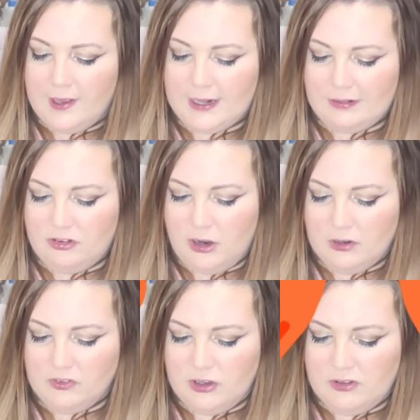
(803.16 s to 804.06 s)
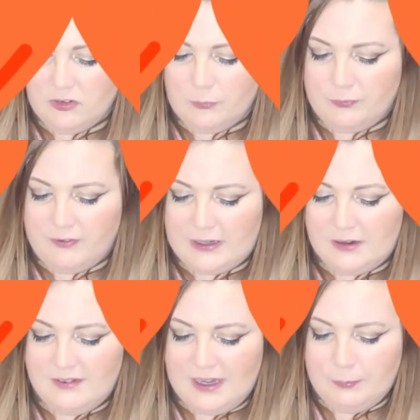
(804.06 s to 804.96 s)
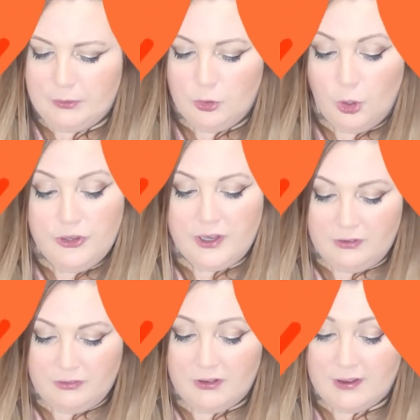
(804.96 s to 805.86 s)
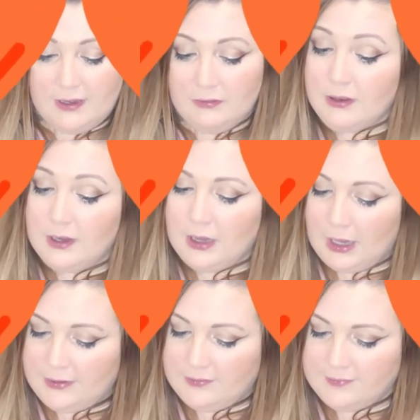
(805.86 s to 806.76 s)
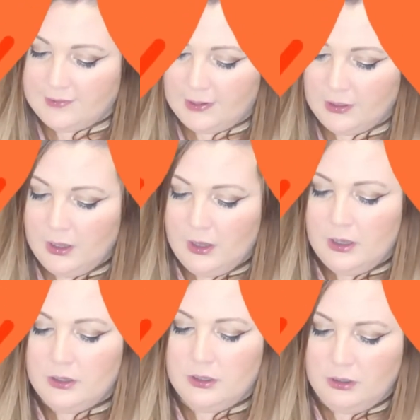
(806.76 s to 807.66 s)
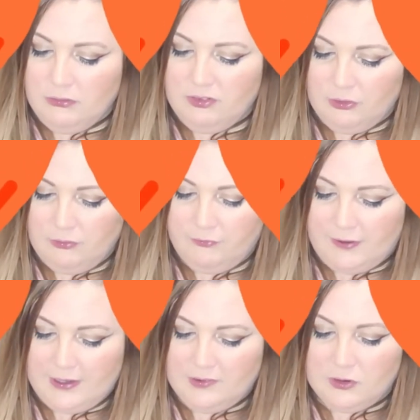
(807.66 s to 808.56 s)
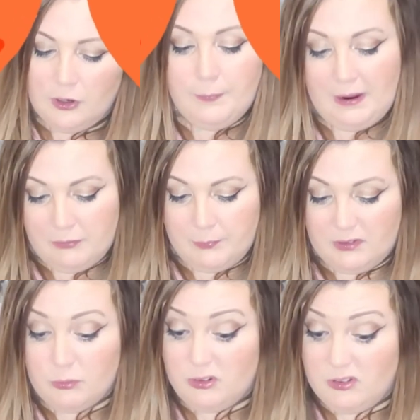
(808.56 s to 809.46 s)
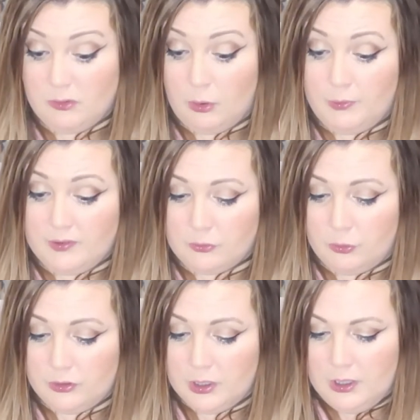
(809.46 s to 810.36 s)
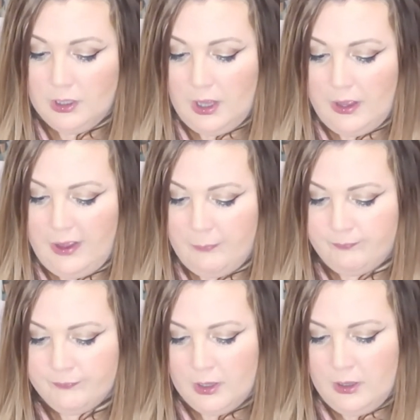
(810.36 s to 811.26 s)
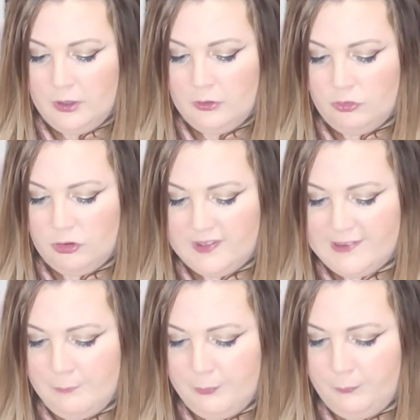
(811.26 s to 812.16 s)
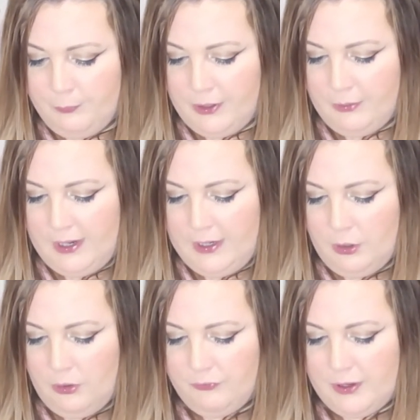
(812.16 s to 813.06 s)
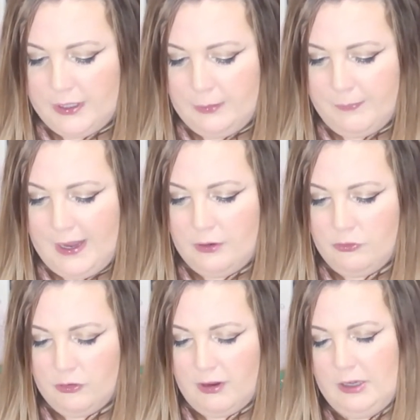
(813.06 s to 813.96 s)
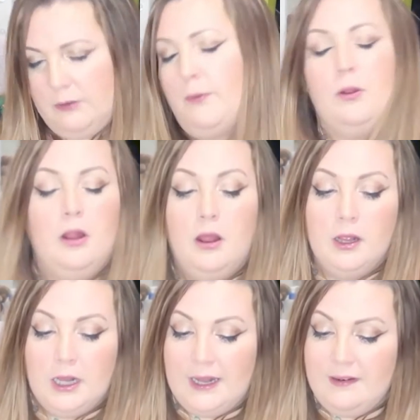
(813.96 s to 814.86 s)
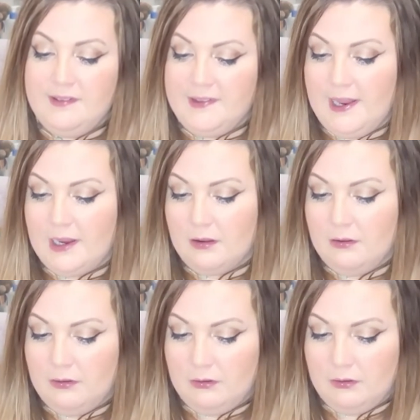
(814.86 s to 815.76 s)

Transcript: and antioxidants to provide a deep non-irritating cleansing no sulfates no parabens which is always good um, just simple pure eco-friendly biodegradable cleansing